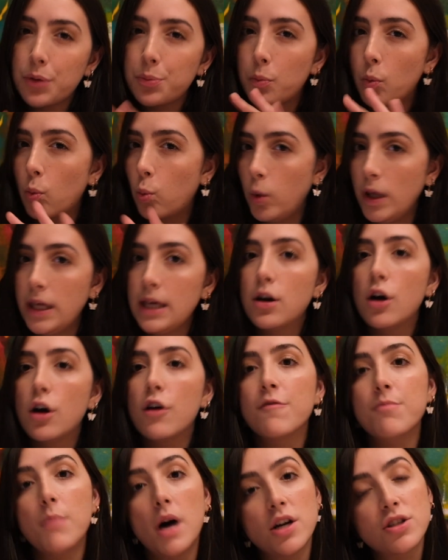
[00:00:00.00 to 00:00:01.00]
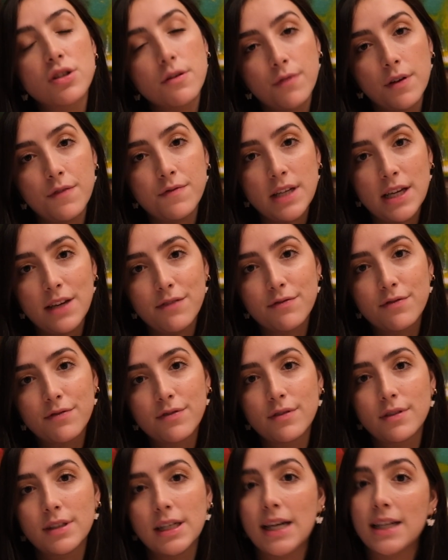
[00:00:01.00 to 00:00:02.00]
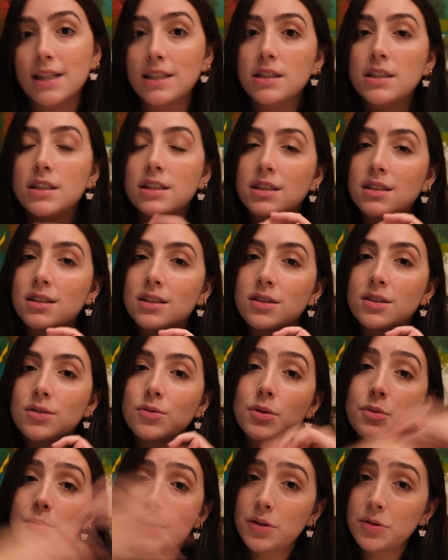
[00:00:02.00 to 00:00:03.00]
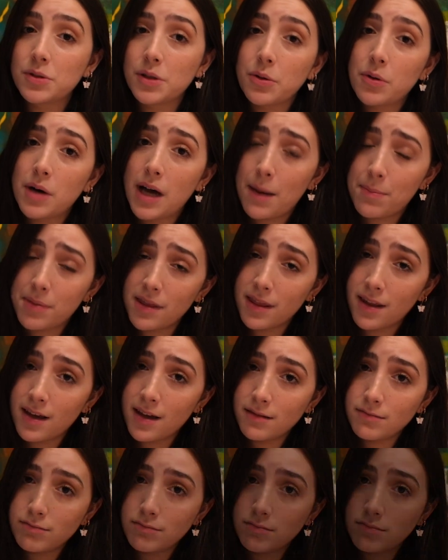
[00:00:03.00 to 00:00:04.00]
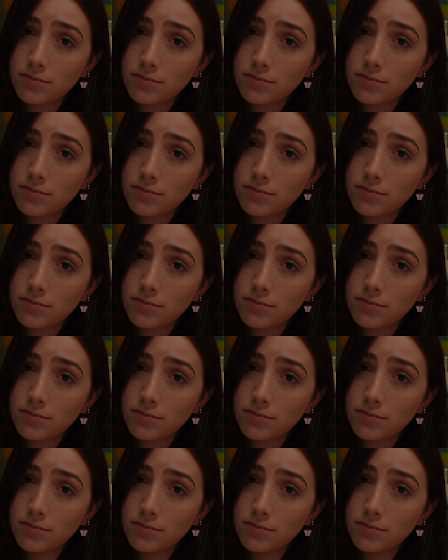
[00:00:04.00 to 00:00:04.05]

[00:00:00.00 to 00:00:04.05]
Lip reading: week of March the 15th. And well, we all know what happened then.